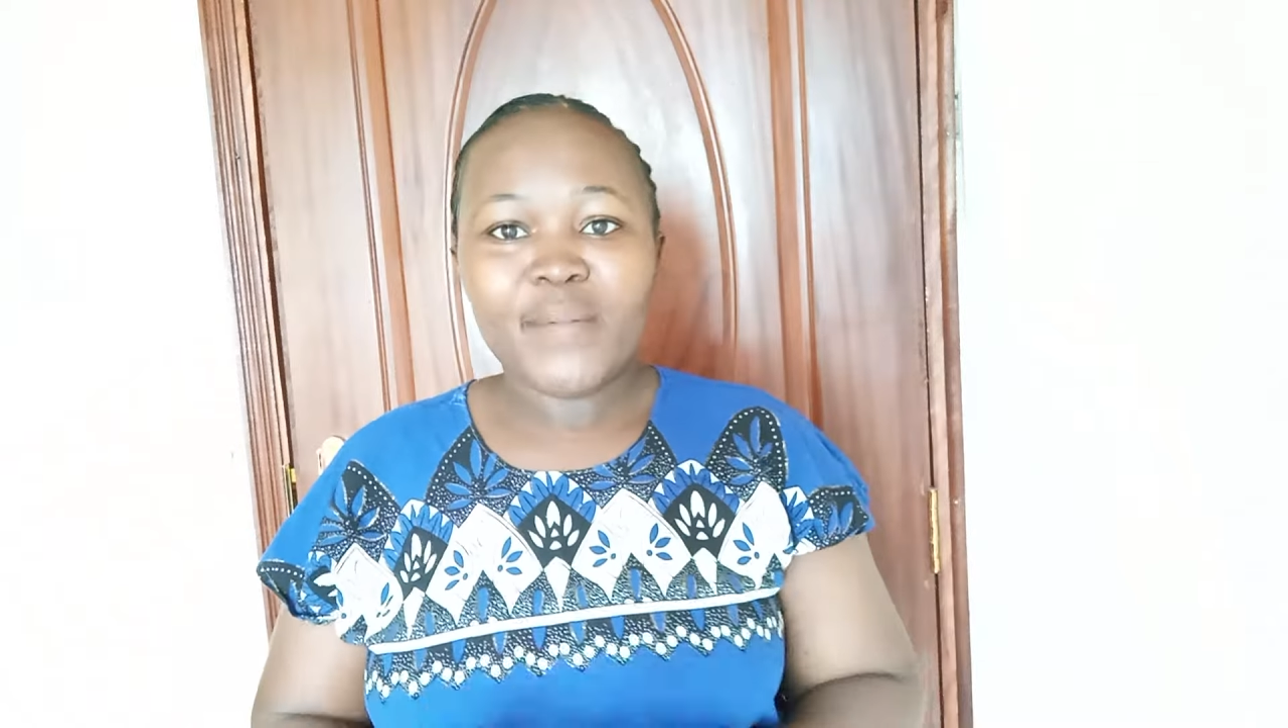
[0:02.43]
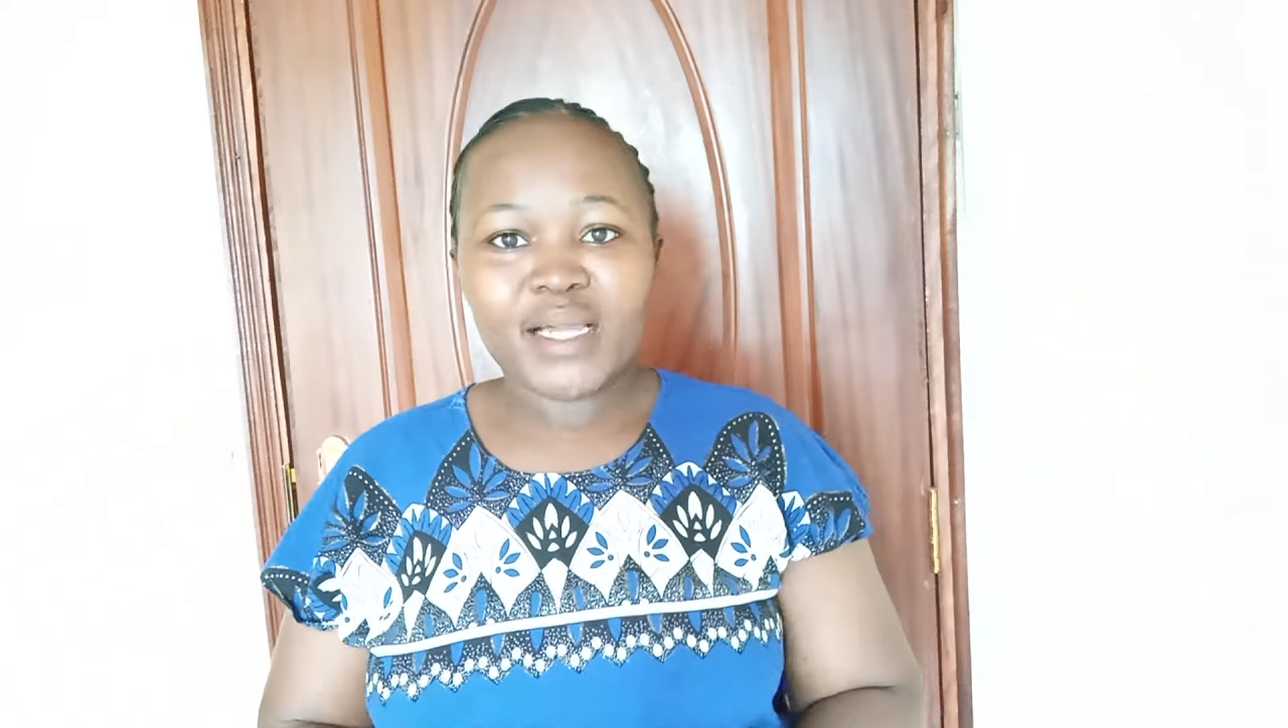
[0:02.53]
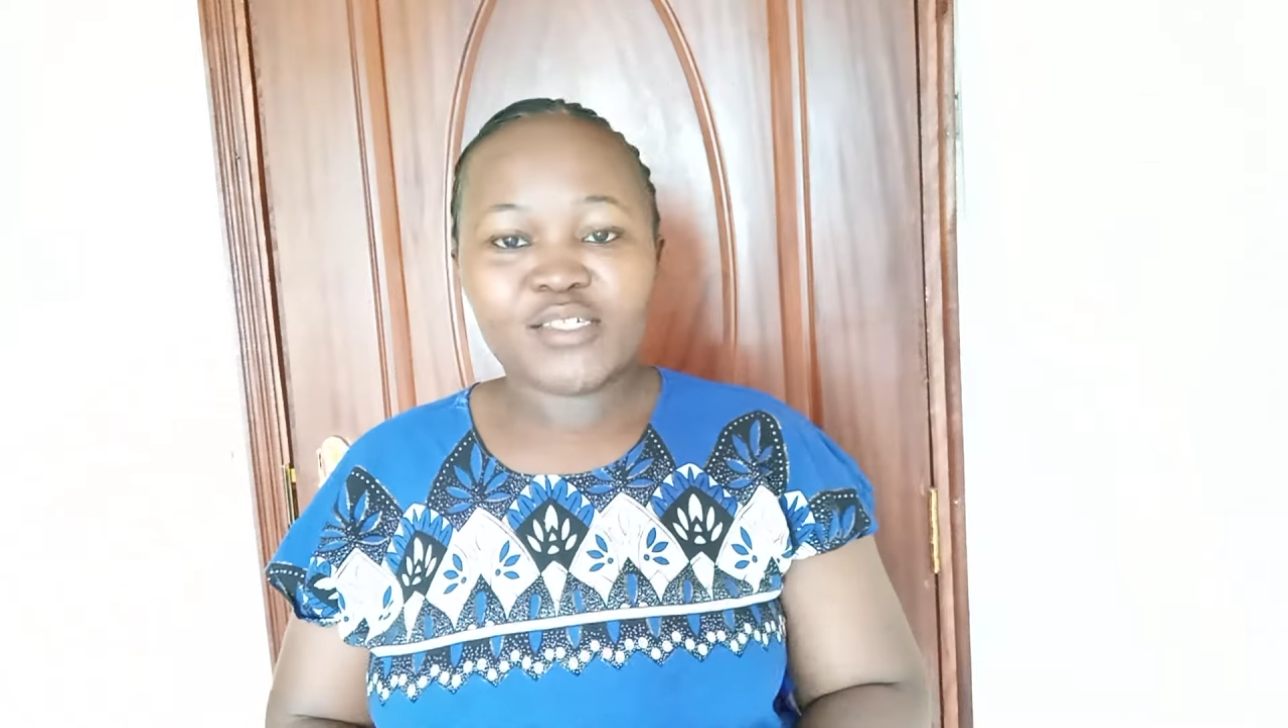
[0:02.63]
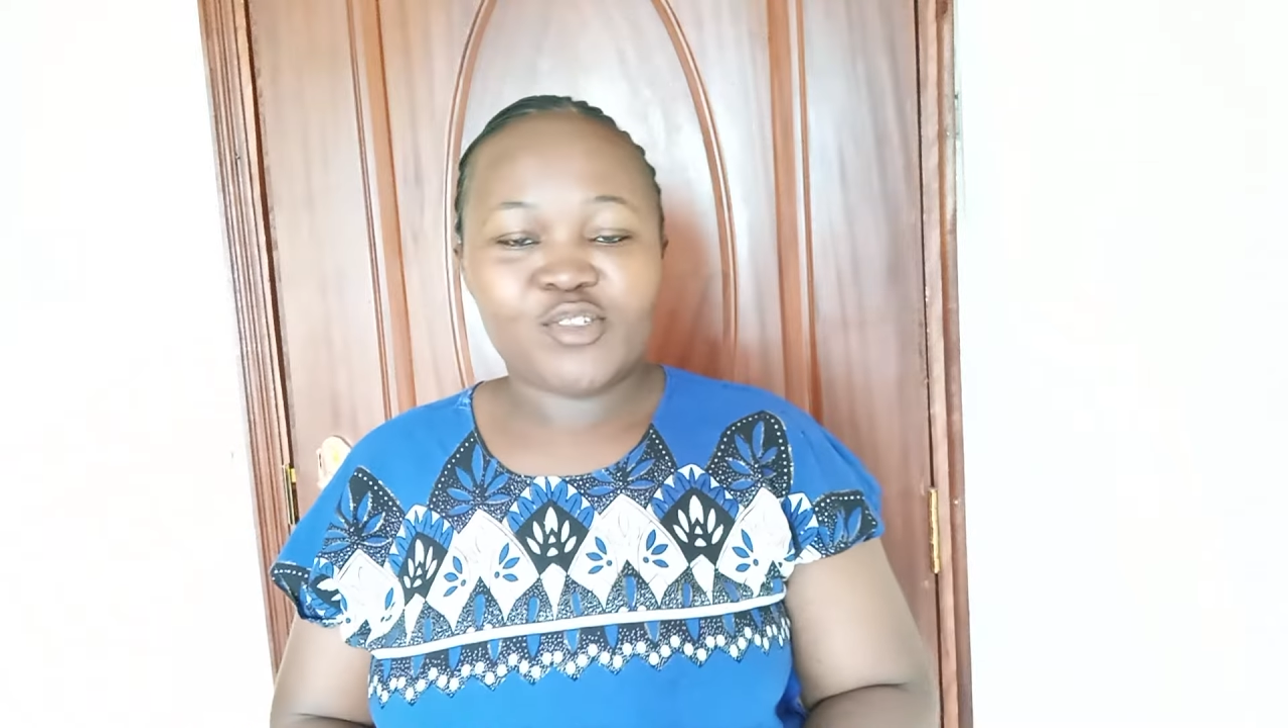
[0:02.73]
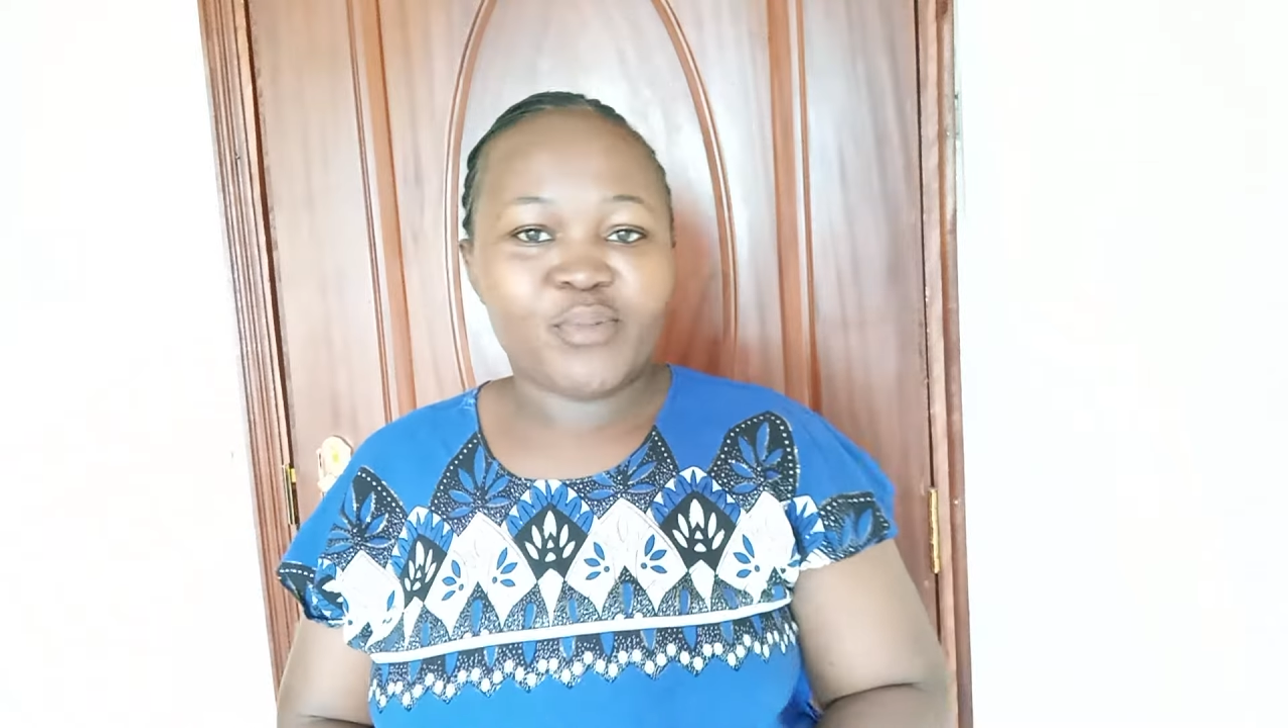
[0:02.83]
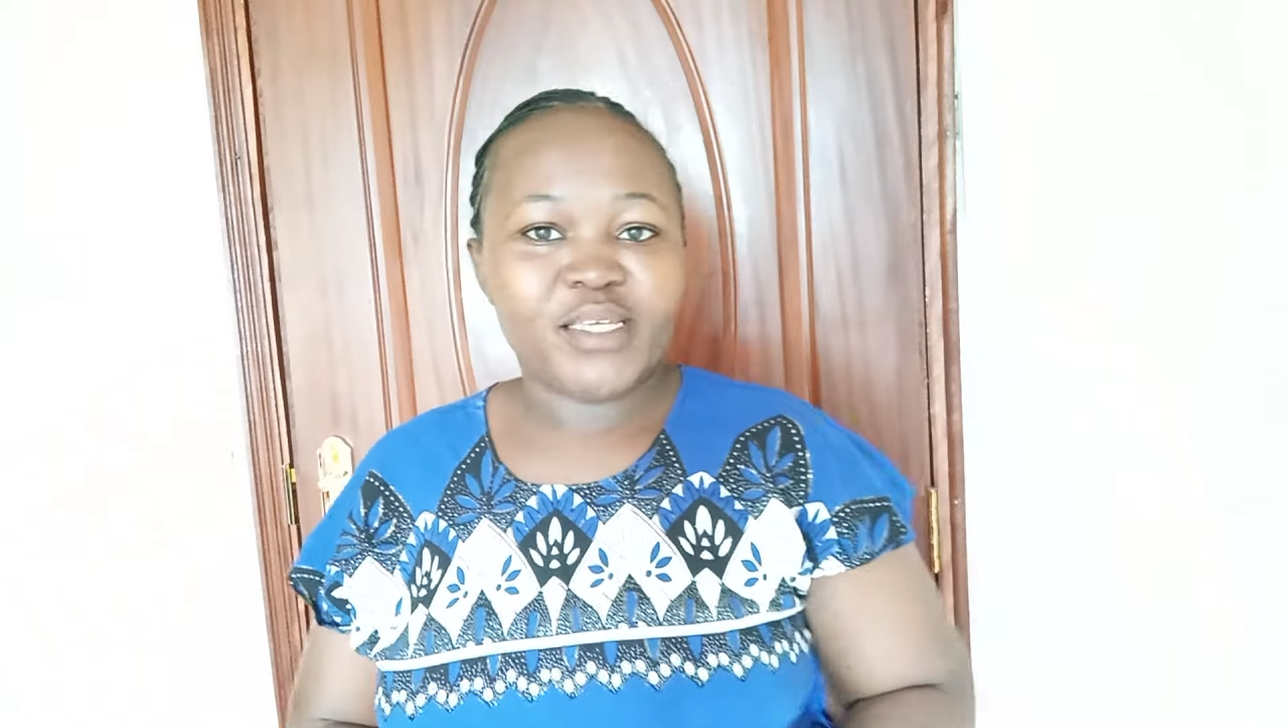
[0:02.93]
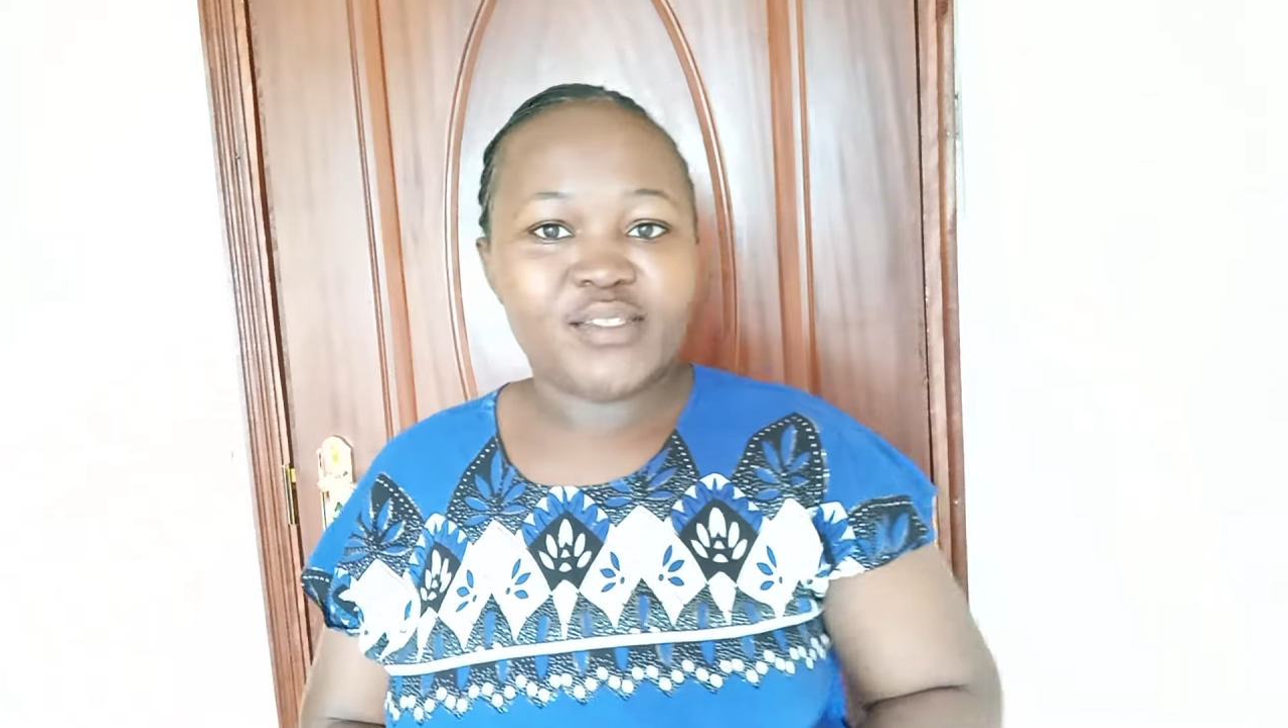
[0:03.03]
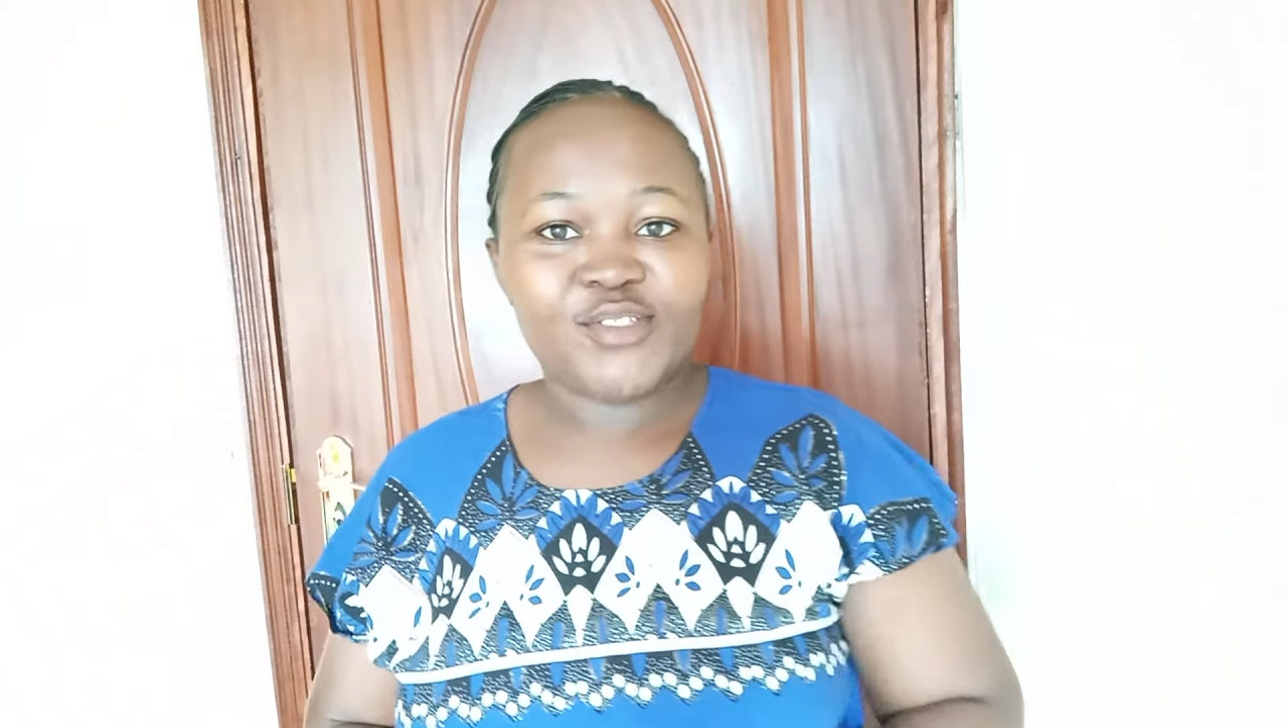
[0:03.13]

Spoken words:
back to my